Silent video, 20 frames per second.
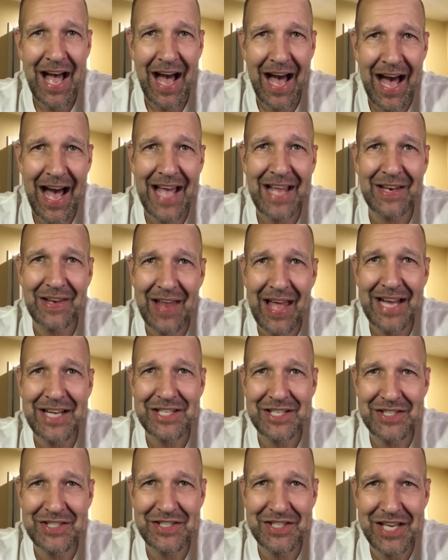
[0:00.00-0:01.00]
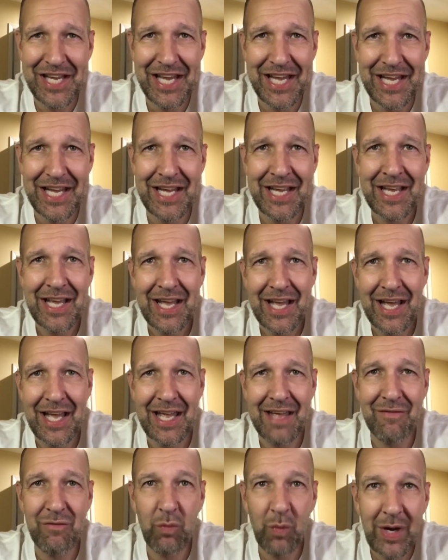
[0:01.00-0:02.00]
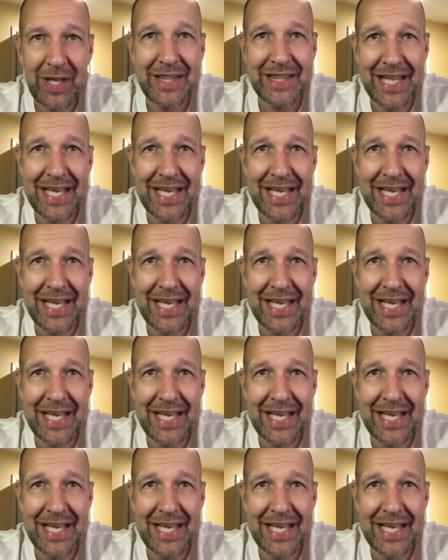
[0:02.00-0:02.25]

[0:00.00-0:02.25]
I like to see if what